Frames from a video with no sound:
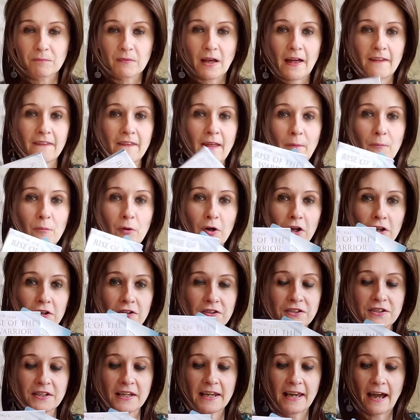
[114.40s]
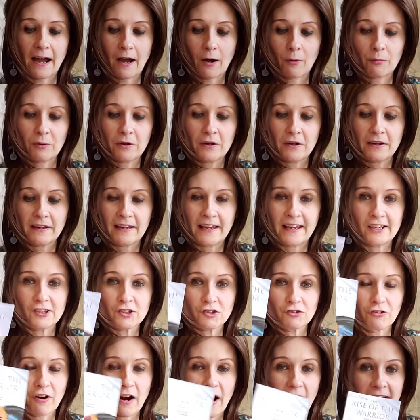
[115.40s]
And then we're going to see how
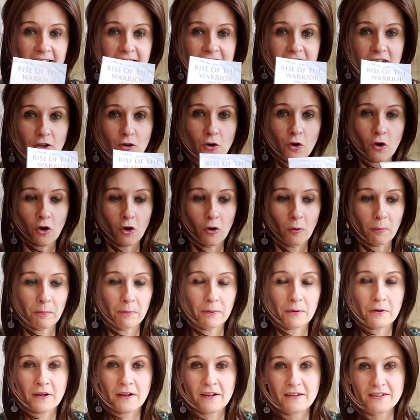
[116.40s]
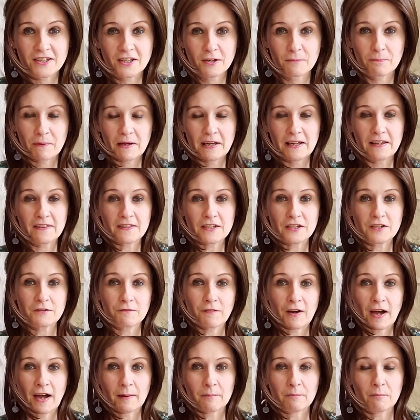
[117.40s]
he's rising up to be the
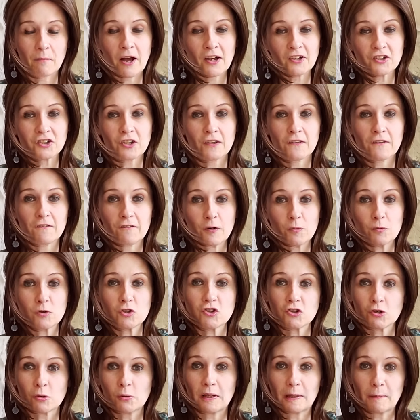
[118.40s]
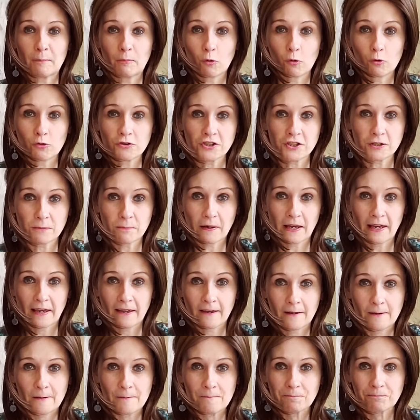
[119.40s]
divine masculine that he was truly born to be.
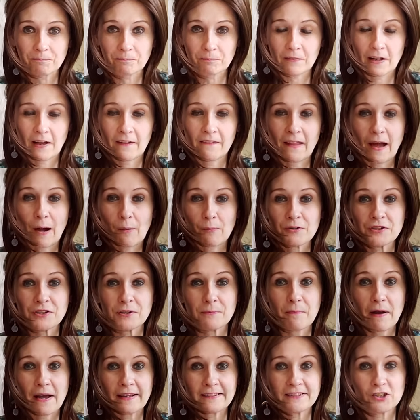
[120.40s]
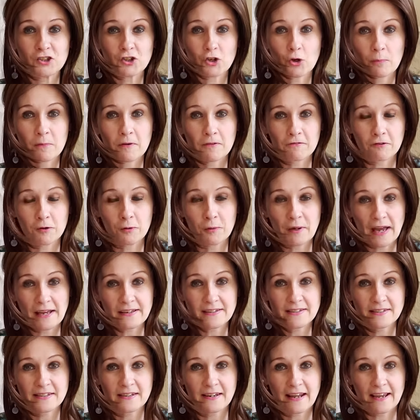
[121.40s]
And that was the message coming through
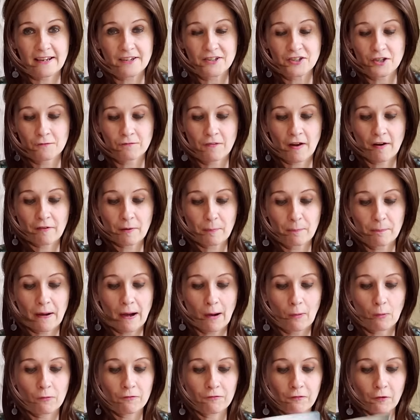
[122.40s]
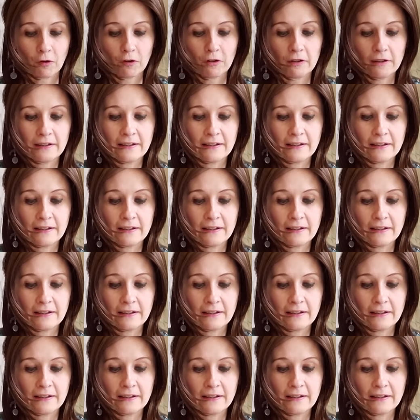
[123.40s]
yesterday. So very powerful.